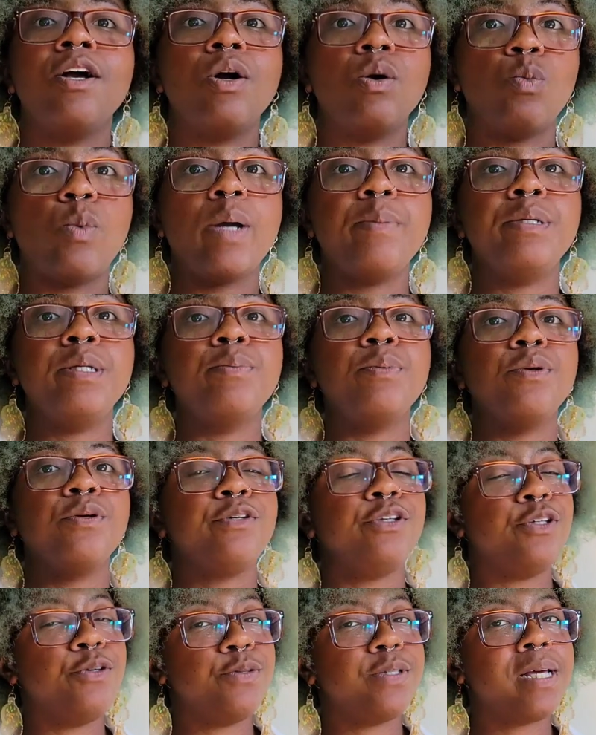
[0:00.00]
white people
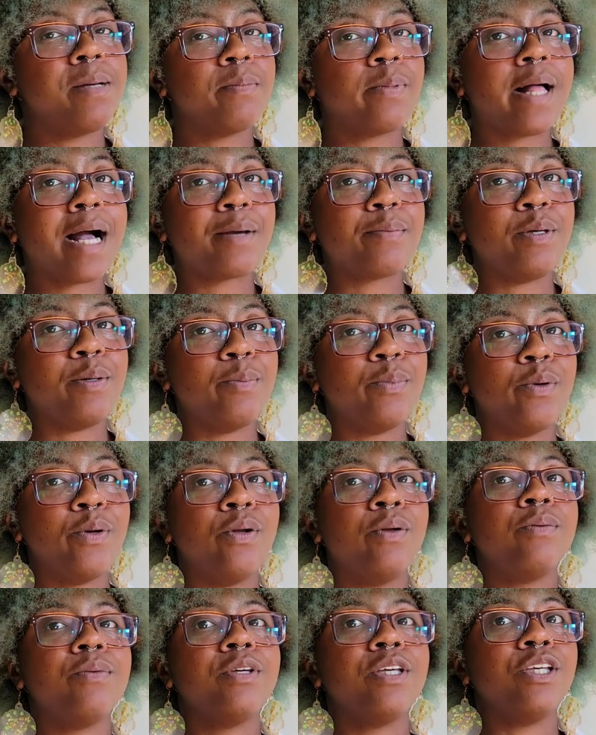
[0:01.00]
using Black
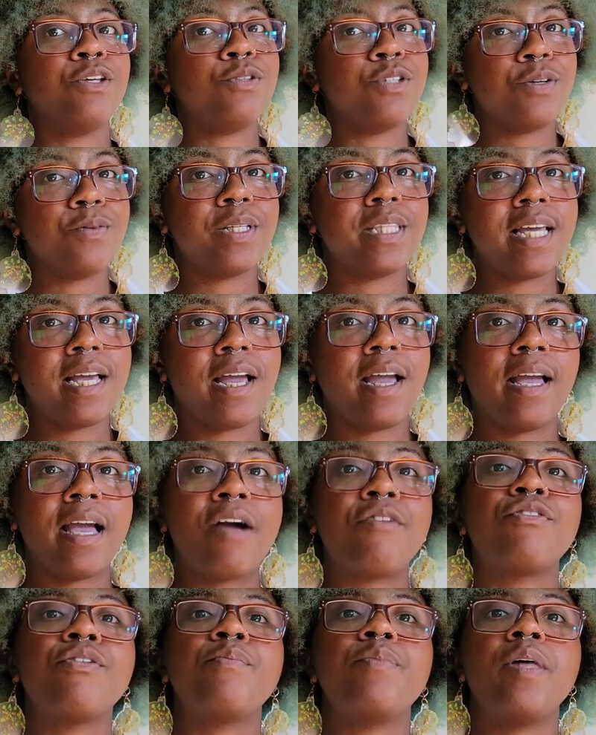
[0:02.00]
people, using what they can
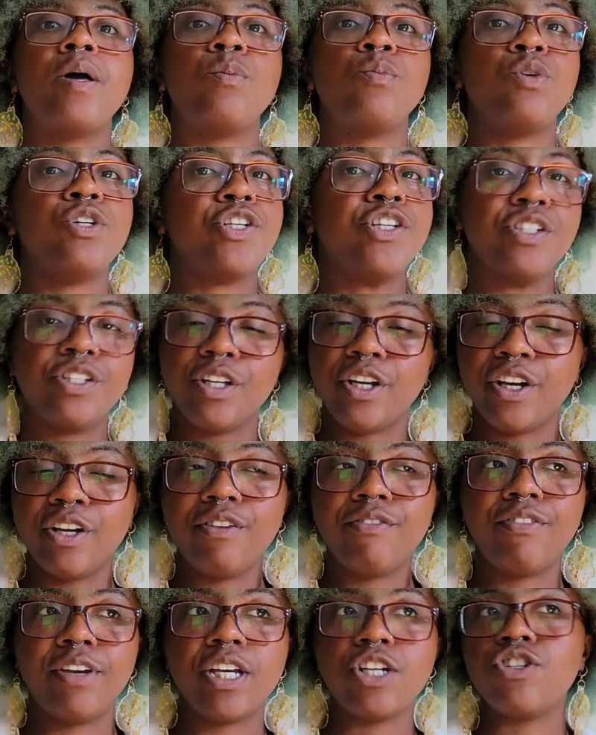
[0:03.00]
get from them, which is the
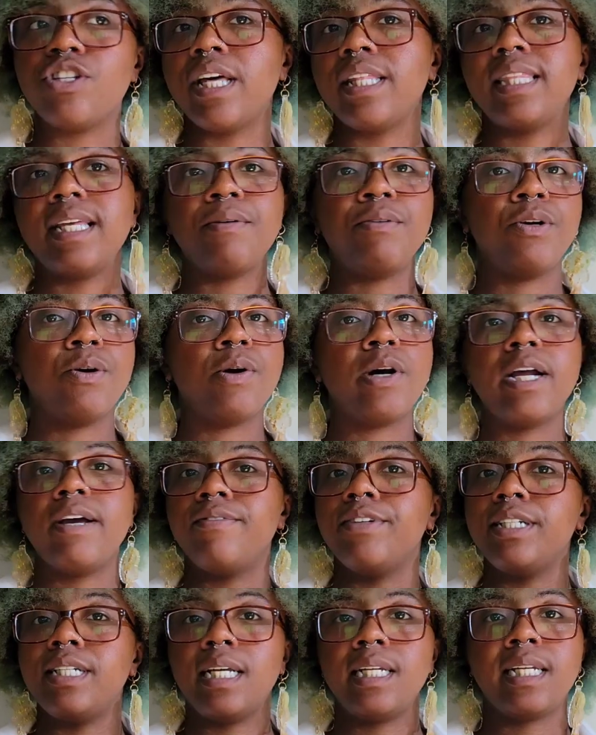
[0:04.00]
good fish that they would go out
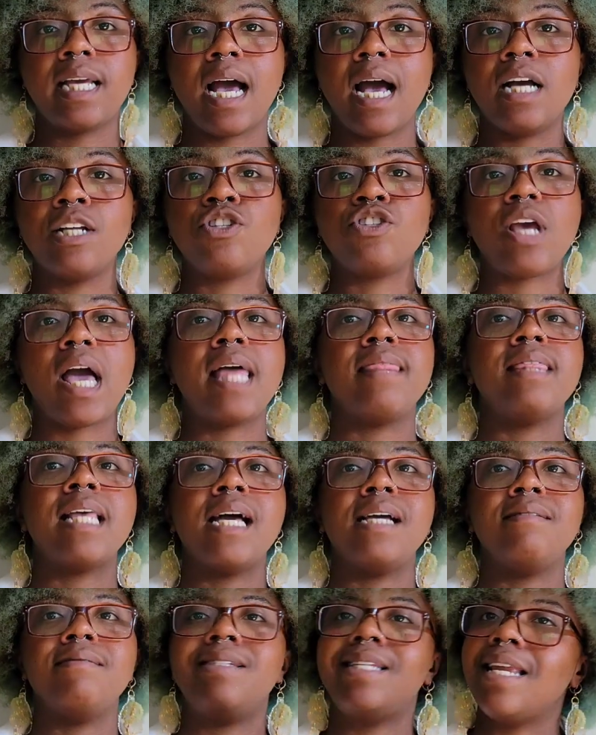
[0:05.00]
every day and catch, and
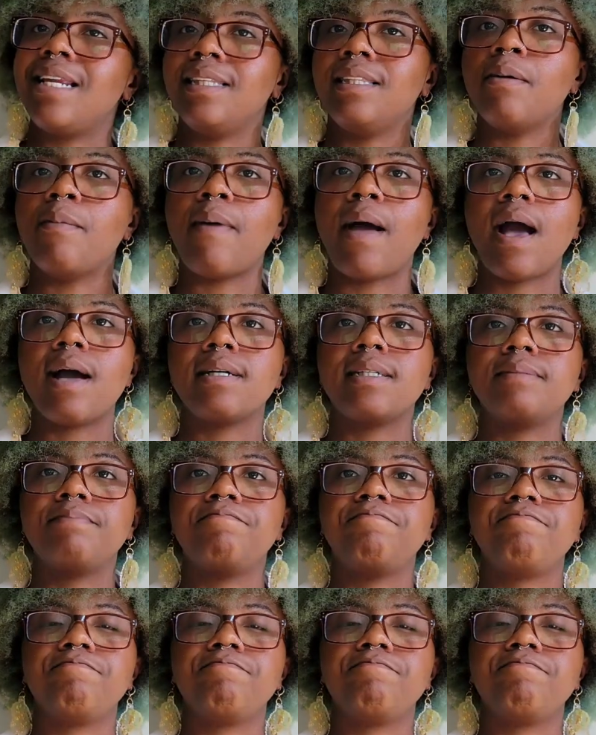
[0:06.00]
then sending them back.